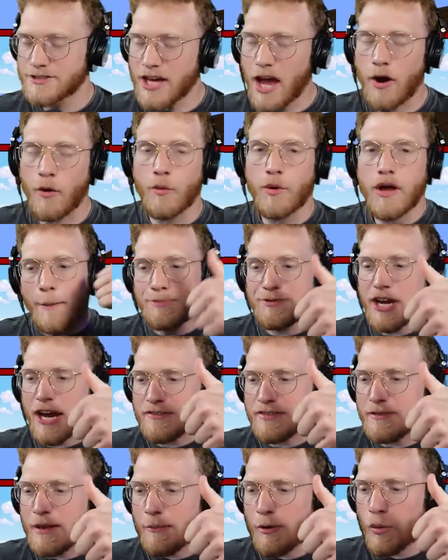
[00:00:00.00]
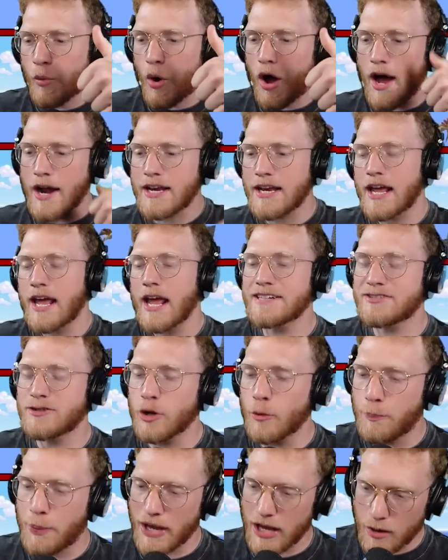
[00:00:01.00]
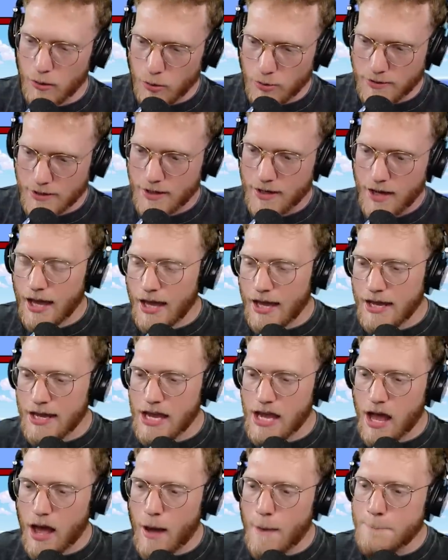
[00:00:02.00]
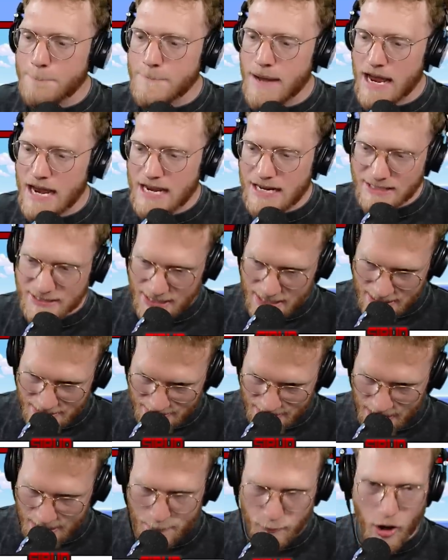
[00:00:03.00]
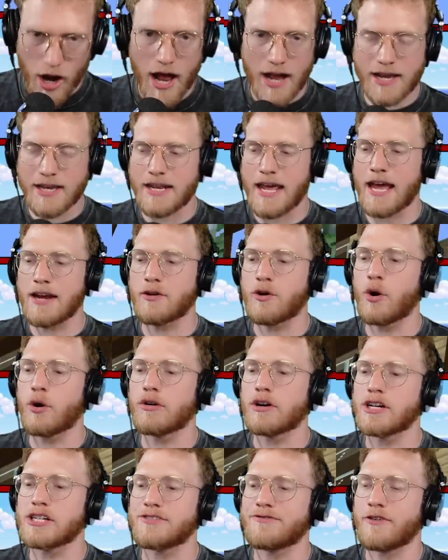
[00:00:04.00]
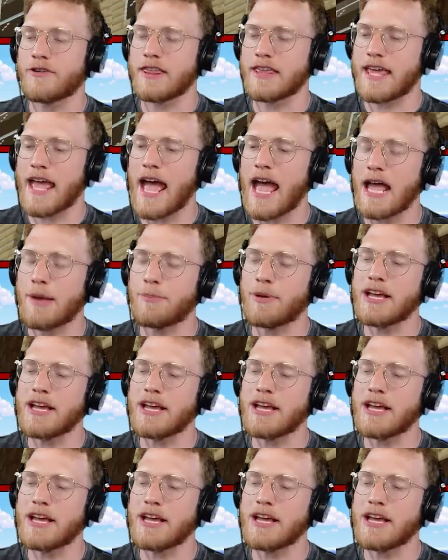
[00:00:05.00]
So, objective number one is to build a amazing Team Rocket headquarters for the gang,